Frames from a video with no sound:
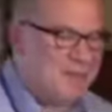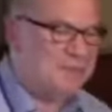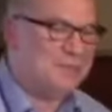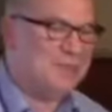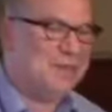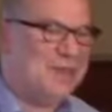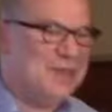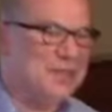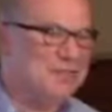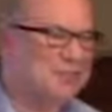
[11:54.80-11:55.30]
as
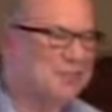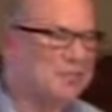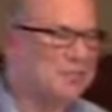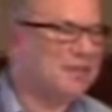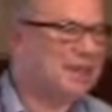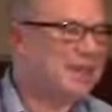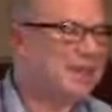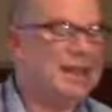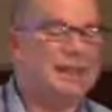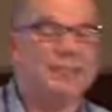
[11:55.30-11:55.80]

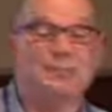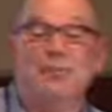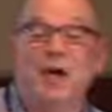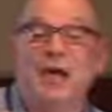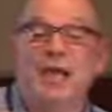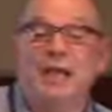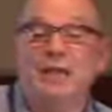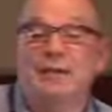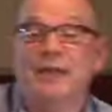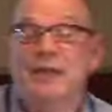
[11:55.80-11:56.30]
vagrancy. That's
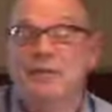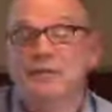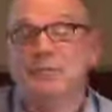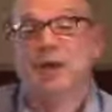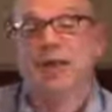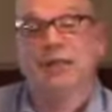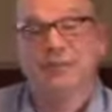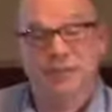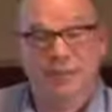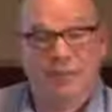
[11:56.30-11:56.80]

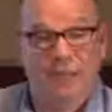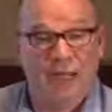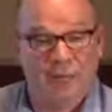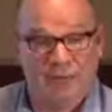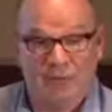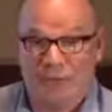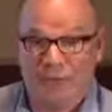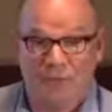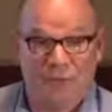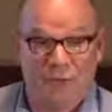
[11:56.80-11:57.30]
my
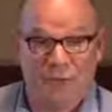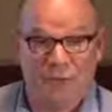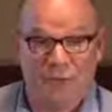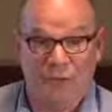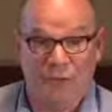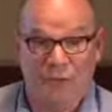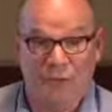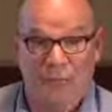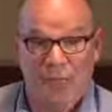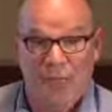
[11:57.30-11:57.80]
dyslexia for
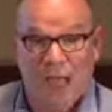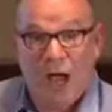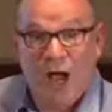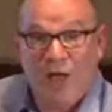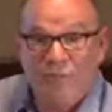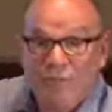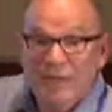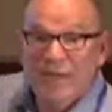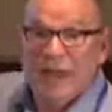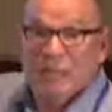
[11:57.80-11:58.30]
you.
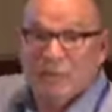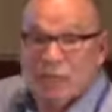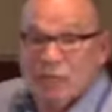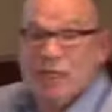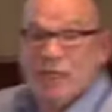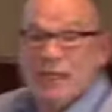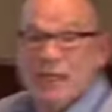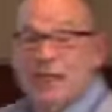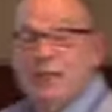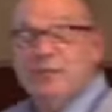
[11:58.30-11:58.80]
I've never
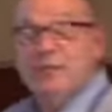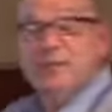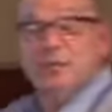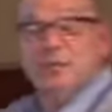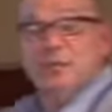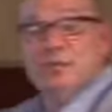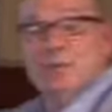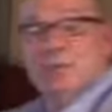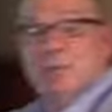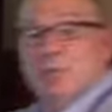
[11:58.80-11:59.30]
read it
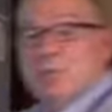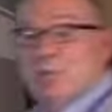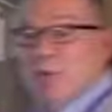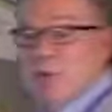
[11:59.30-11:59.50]
until someone